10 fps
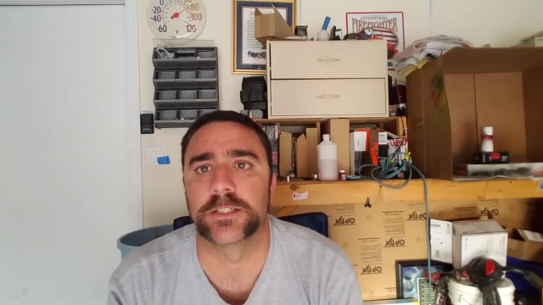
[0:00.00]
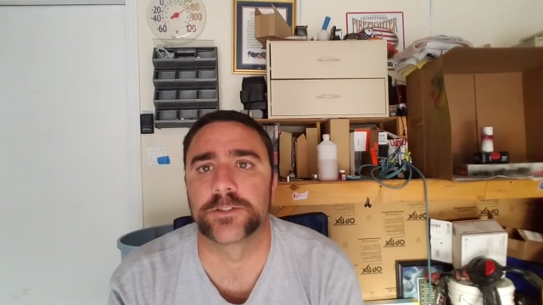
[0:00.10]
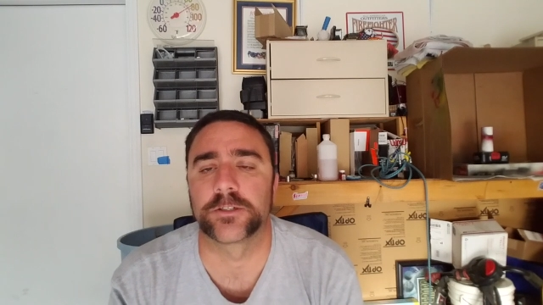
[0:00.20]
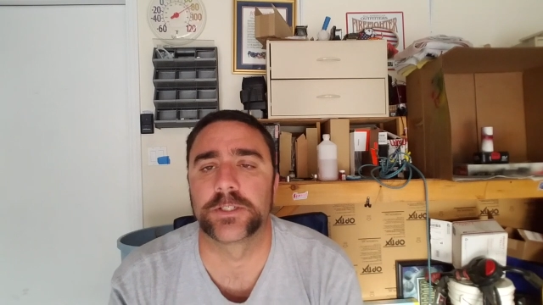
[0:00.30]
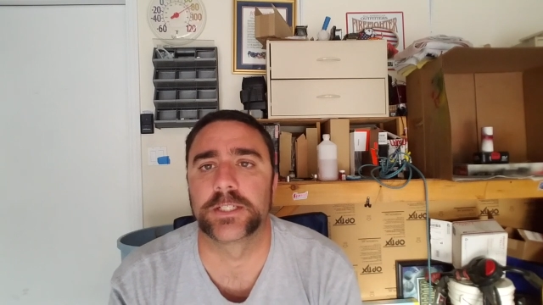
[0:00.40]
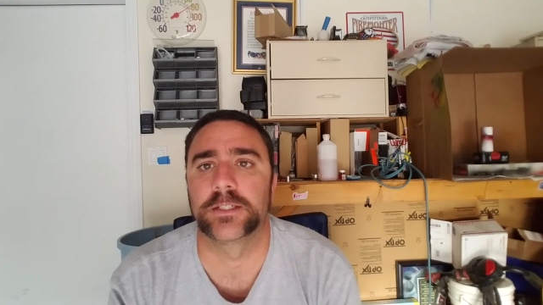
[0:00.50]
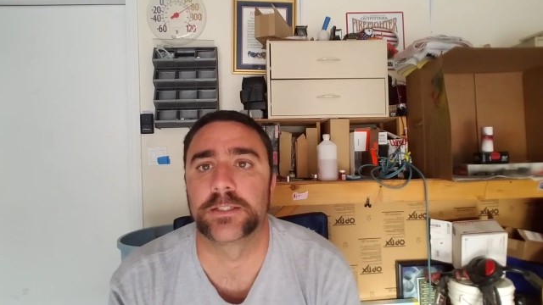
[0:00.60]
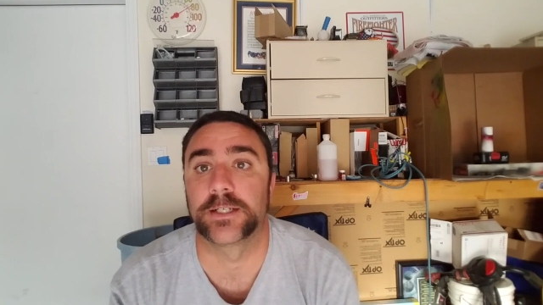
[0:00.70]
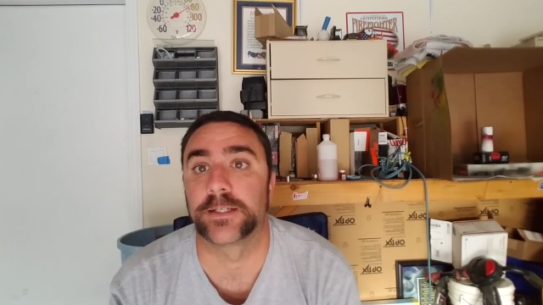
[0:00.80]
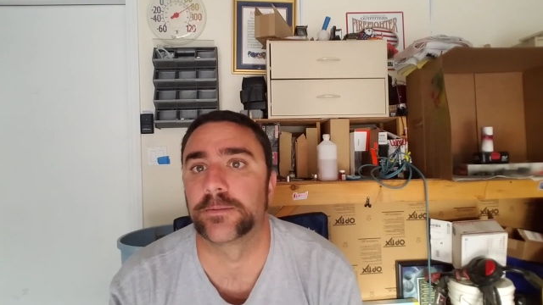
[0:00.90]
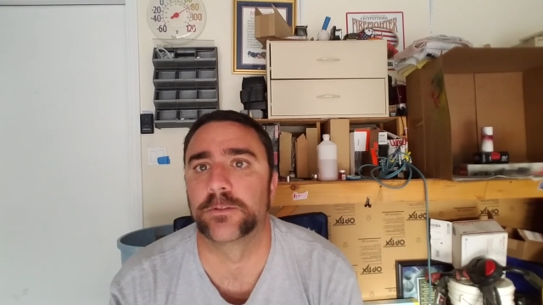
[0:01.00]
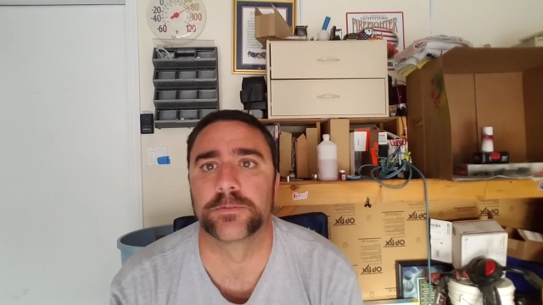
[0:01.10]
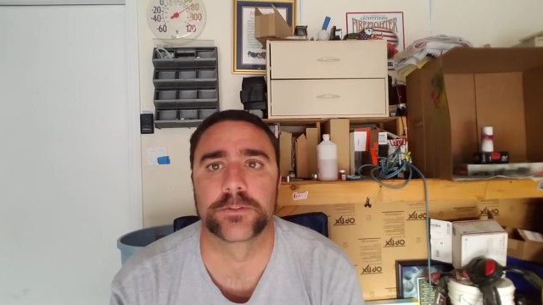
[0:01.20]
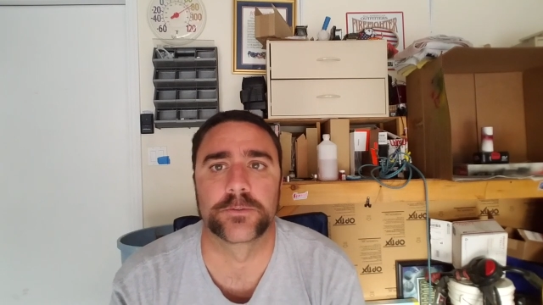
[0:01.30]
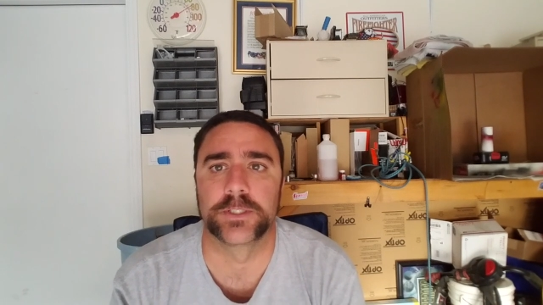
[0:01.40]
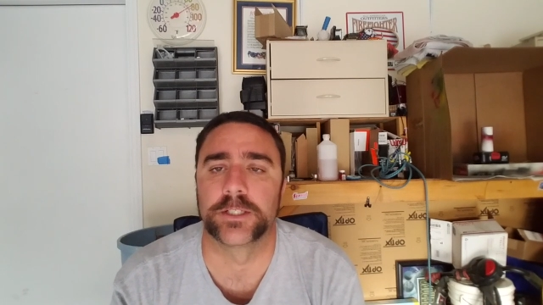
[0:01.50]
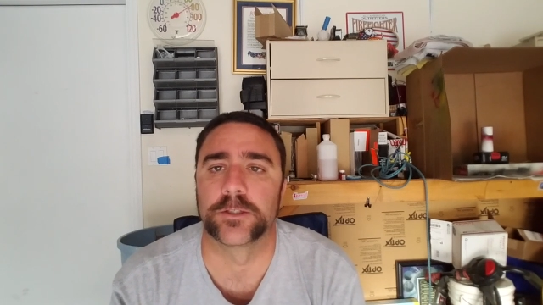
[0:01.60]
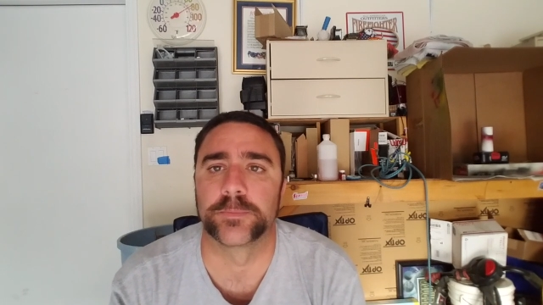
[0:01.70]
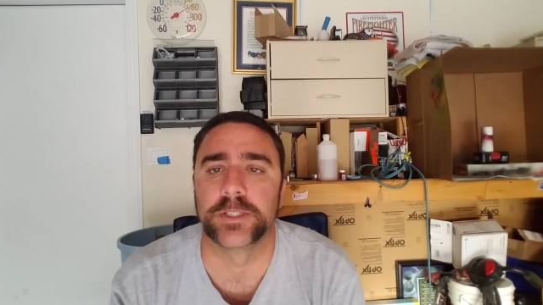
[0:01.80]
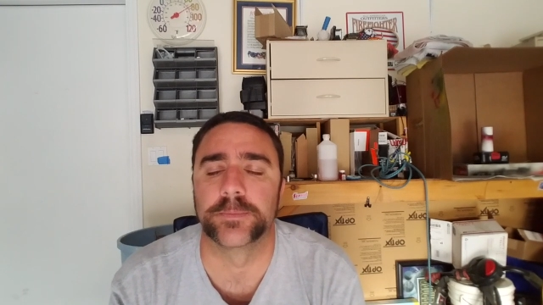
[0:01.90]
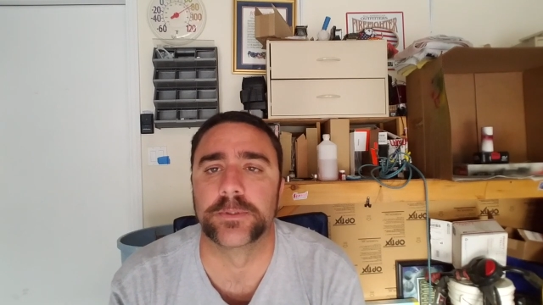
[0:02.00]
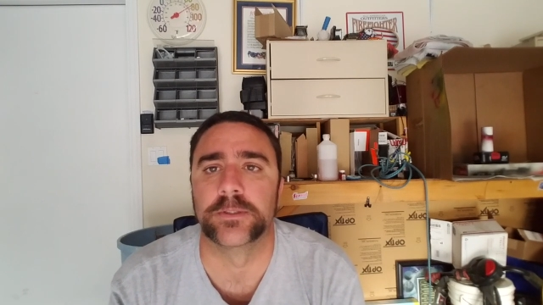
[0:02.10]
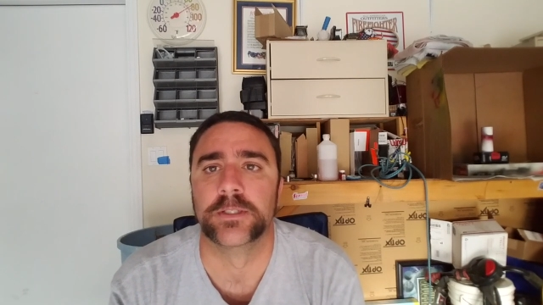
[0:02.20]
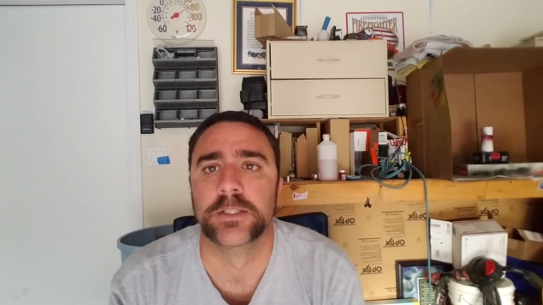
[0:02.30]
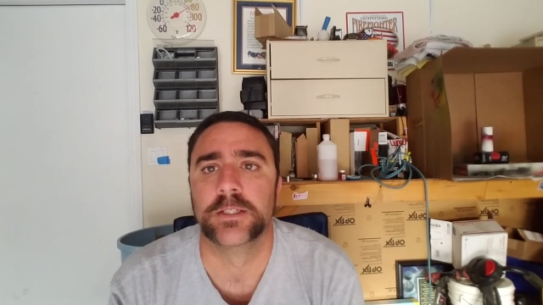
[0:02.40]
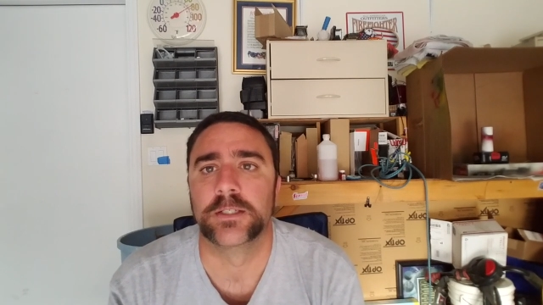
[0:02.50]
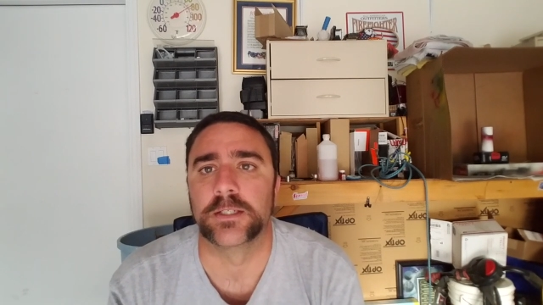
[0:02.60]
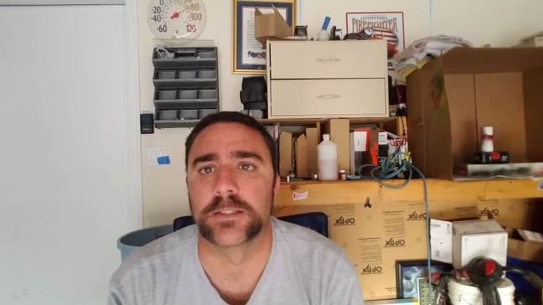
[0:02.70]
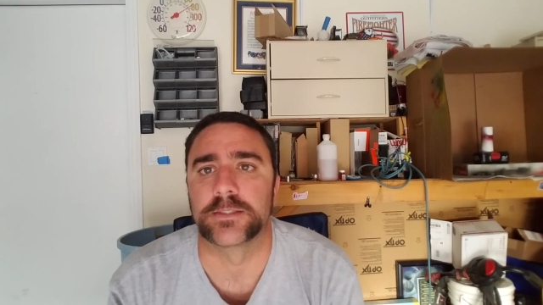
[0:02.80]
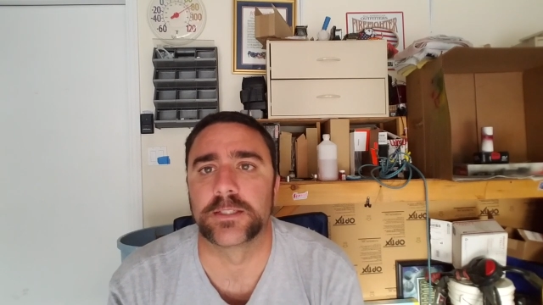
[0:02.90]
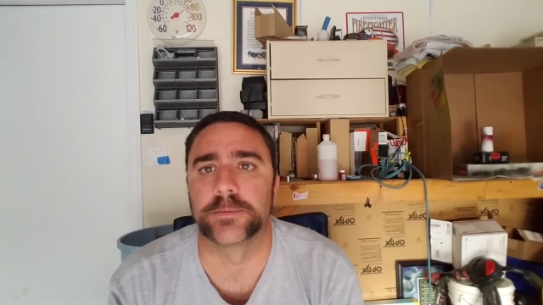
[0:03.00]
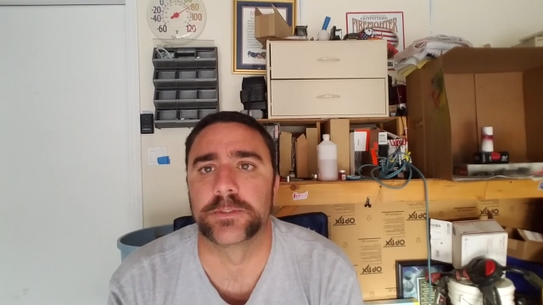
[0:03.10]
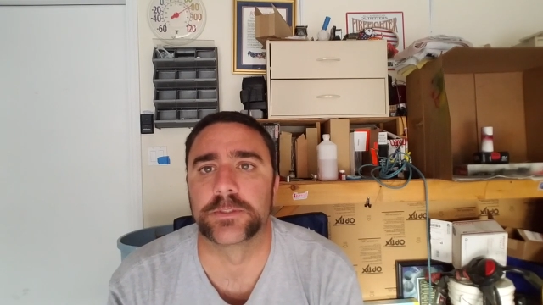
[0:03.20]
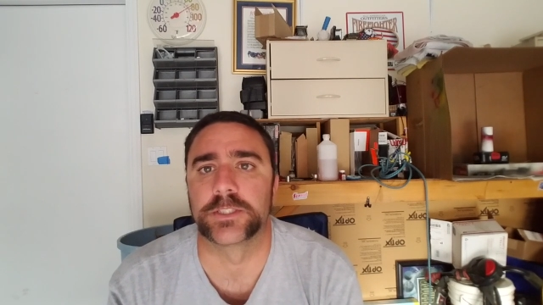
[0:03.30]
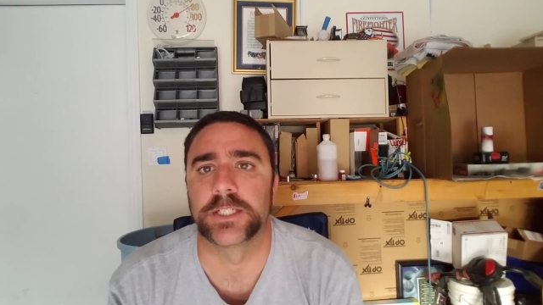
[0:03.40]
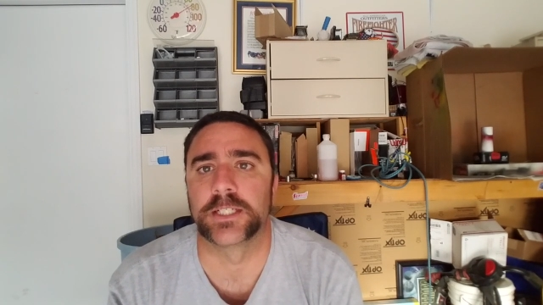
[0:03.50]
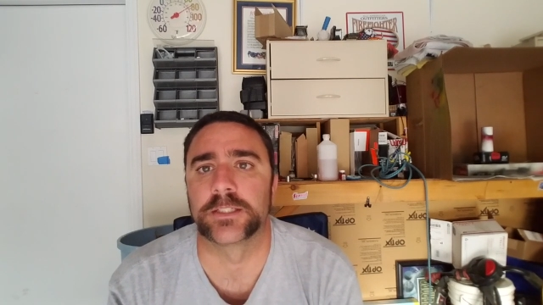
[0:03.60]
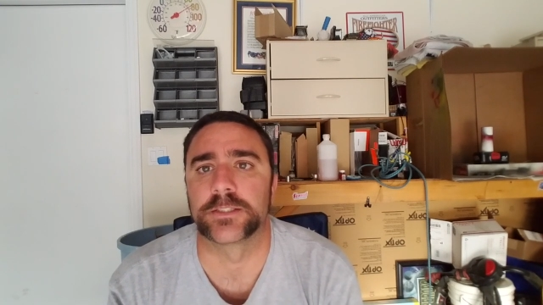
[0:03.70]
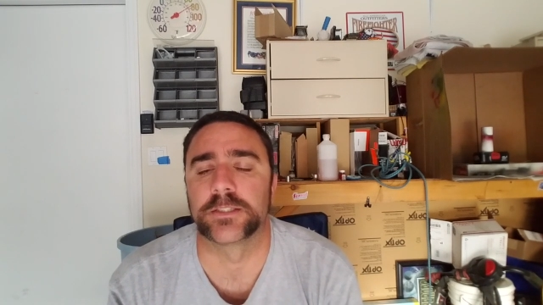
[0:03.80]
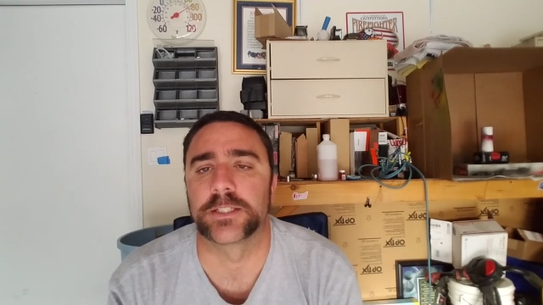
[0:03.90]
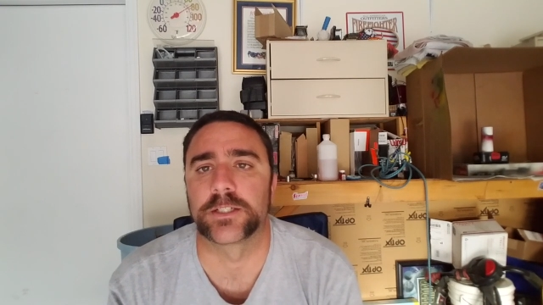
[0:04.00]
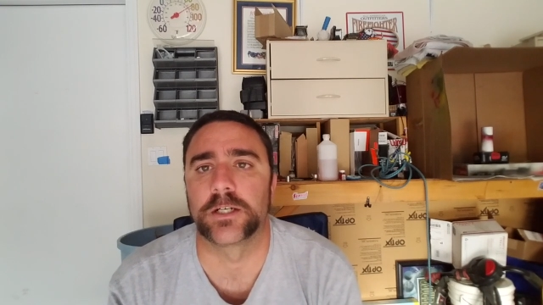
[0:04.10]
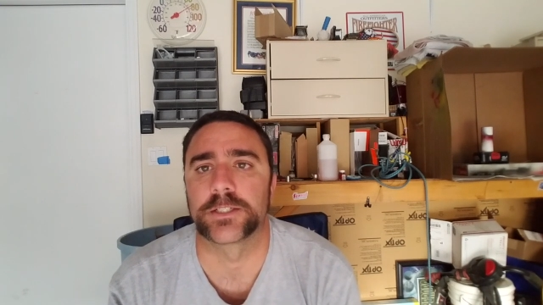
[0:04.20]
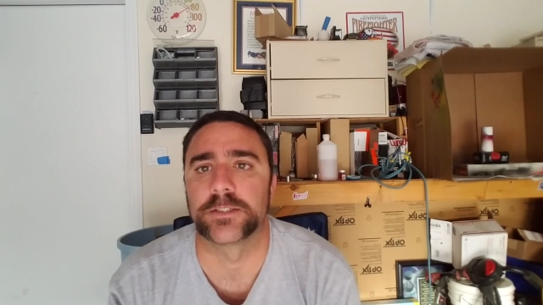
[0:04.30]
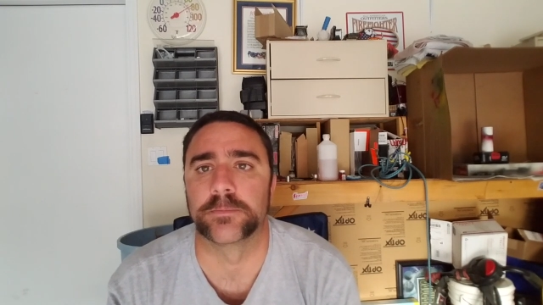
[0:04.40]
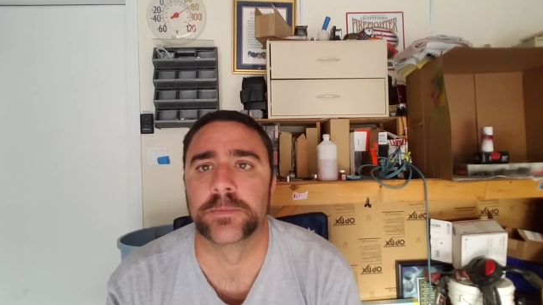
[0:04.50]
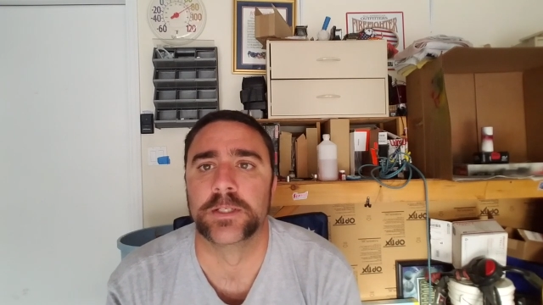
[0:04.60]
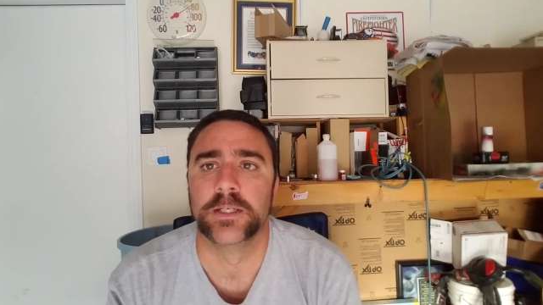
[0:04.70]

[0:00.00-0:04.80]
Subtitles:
He's already got over 300 people subbed to his channel, so that's awesome.